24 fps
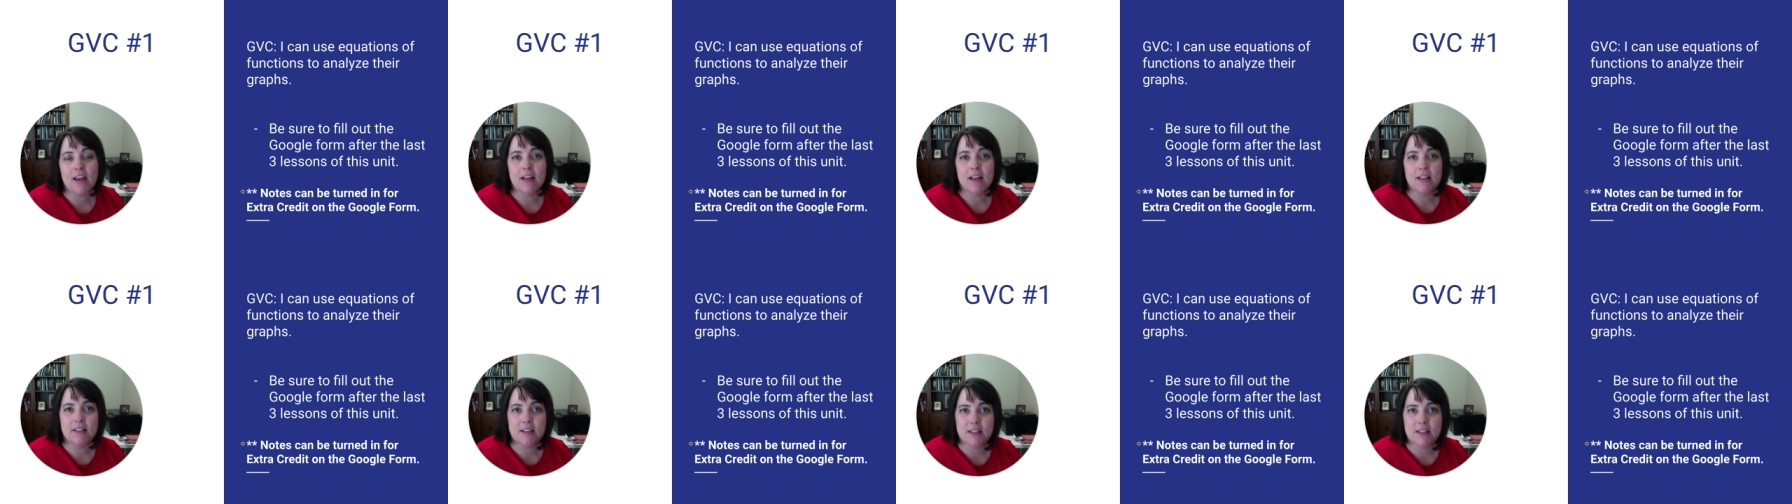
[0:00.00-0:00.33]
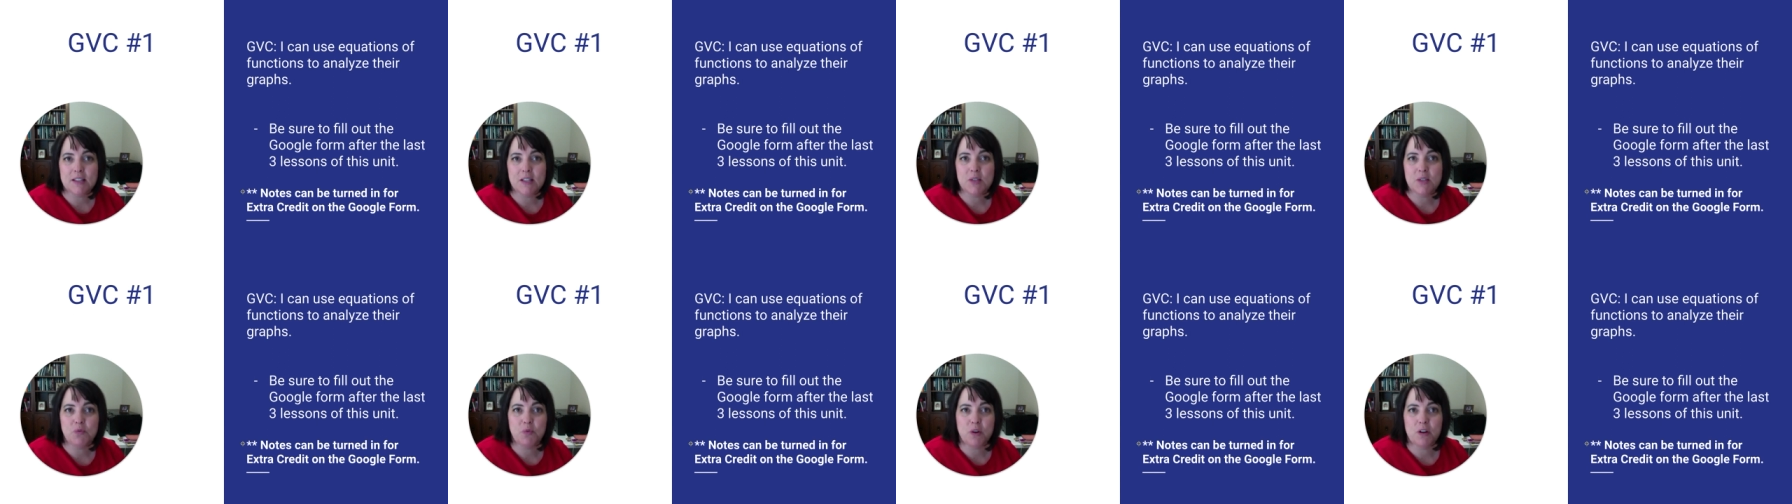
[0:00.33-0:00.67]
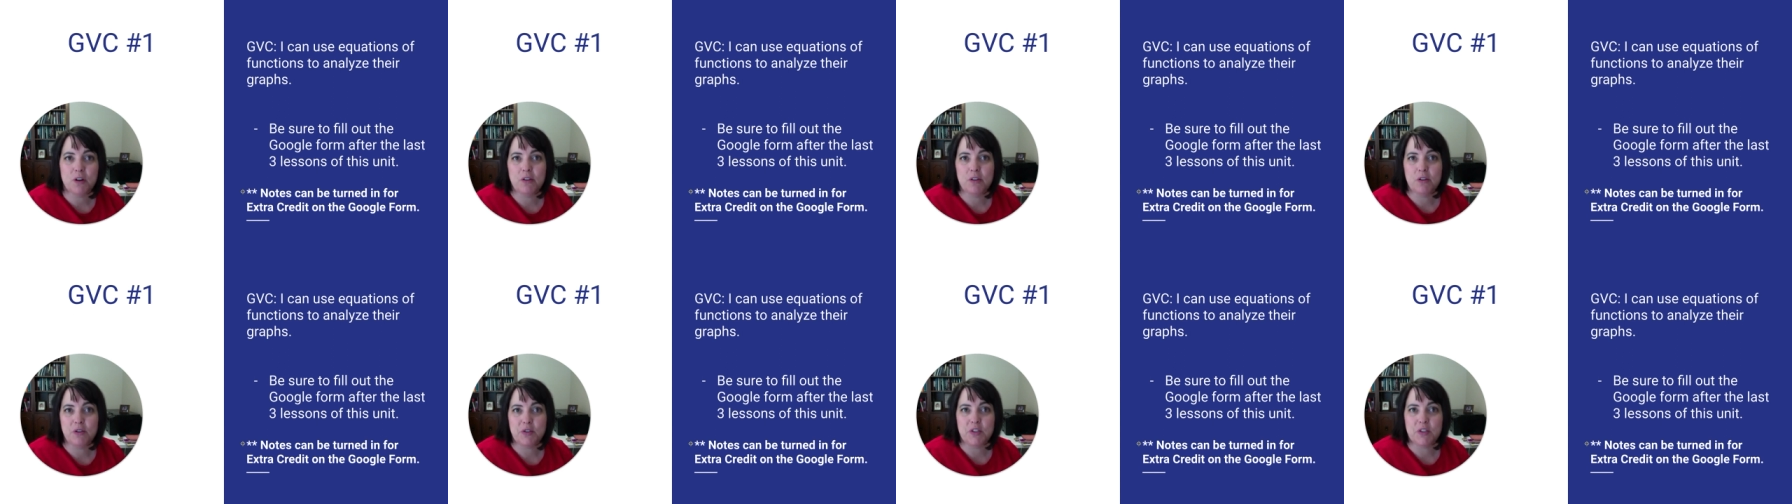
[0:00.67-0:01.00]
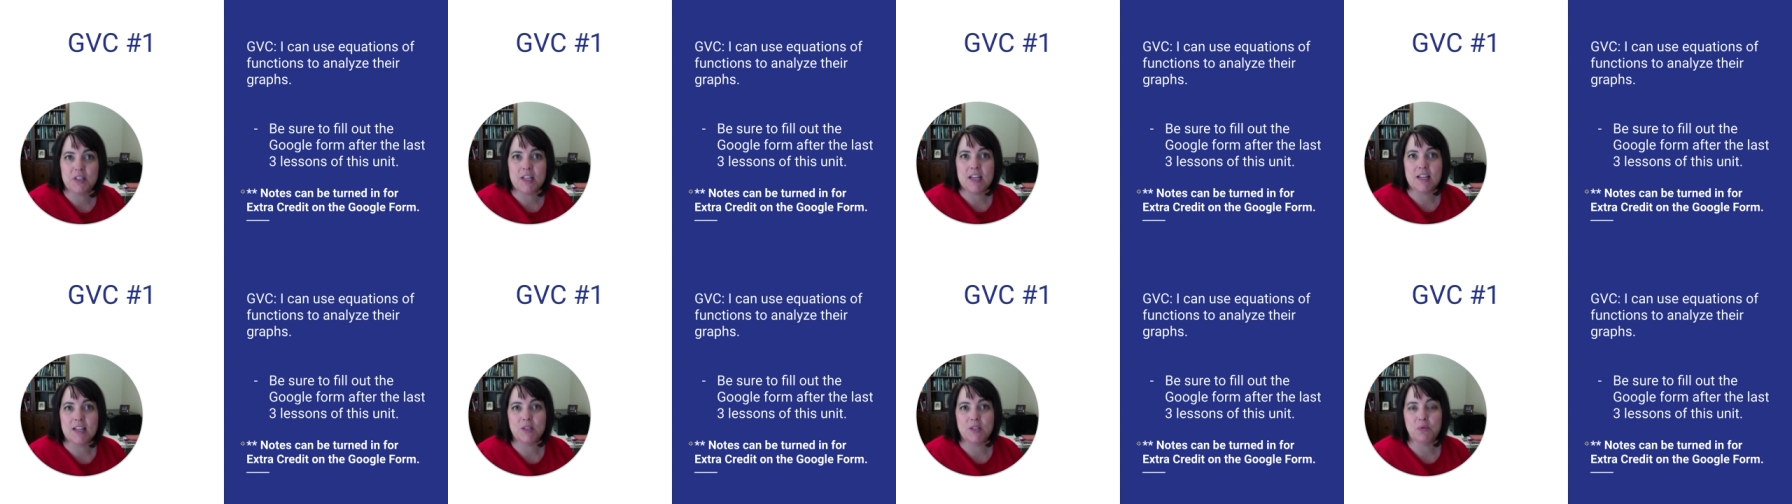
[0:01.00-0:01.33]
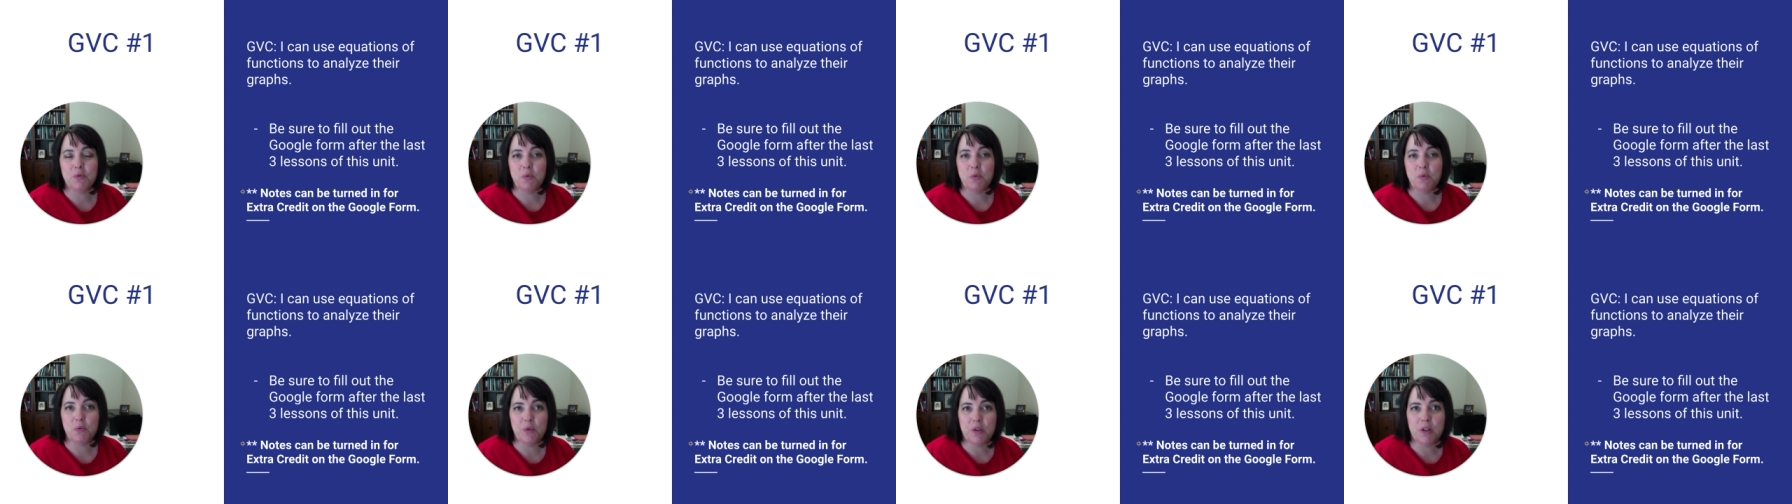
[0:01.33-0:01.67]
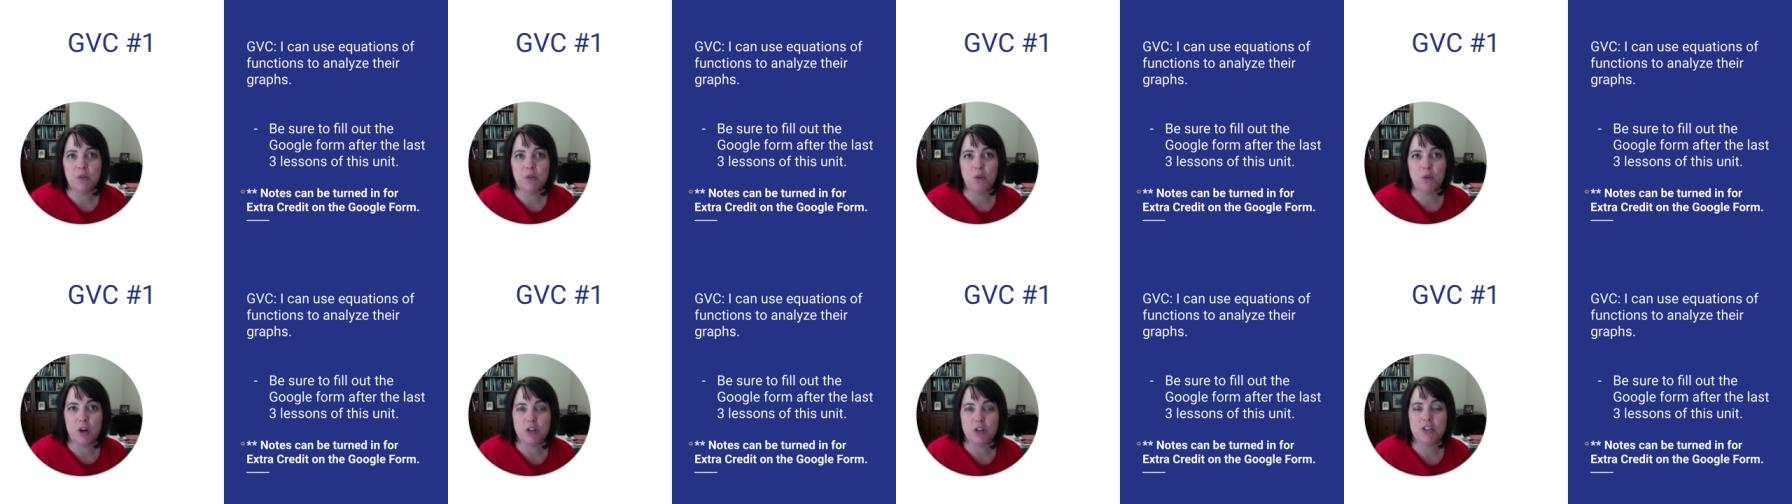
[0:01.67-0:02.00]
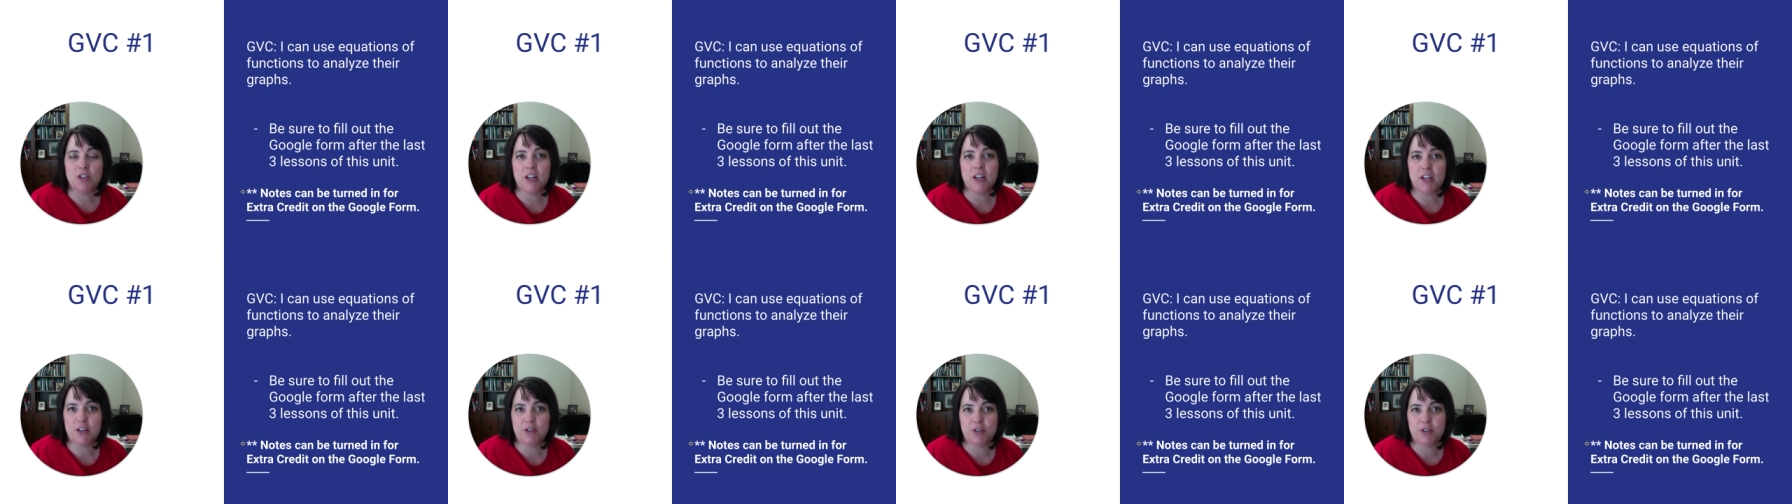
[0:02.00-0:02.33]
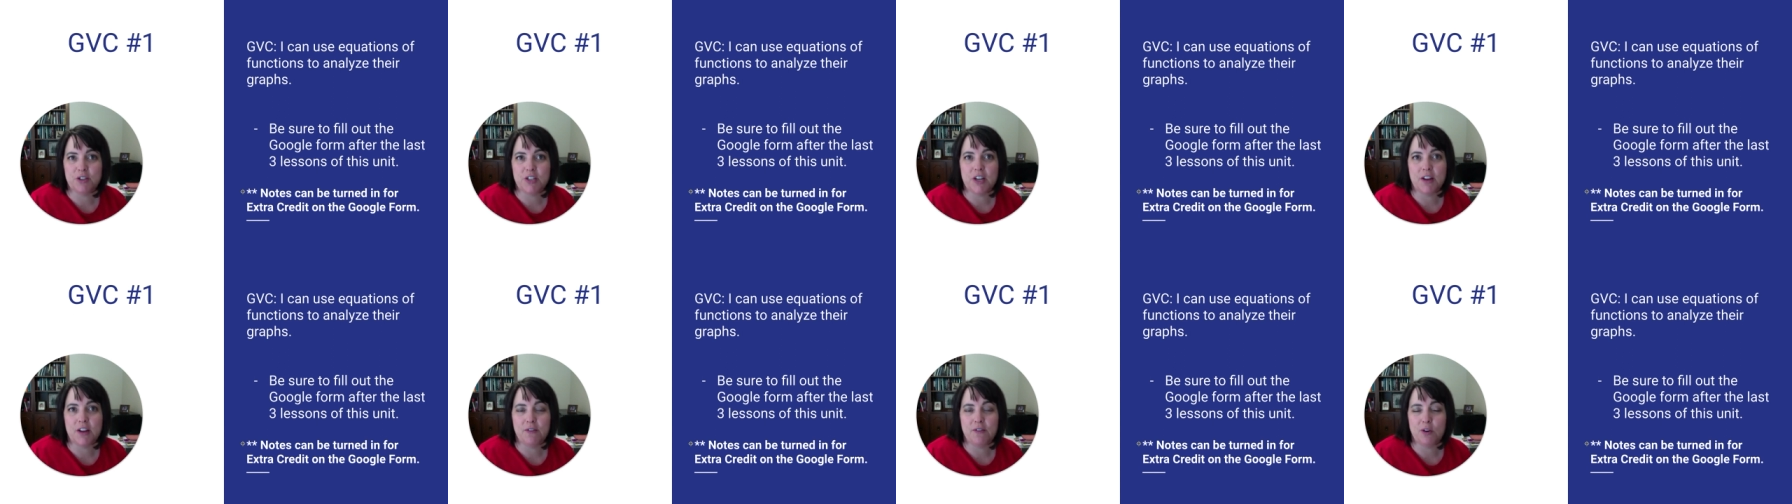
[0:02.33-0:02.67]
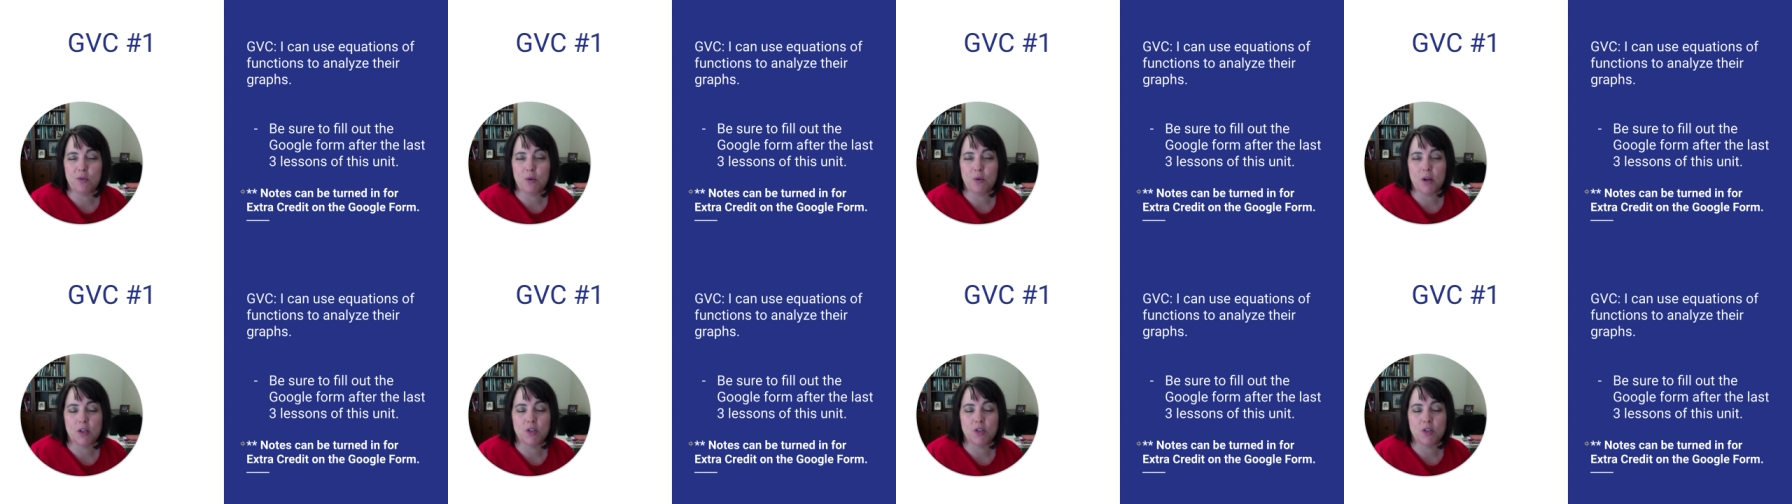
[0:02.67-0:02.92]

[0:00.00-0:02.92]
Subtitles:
this is one of those things that we really want you to understand very well.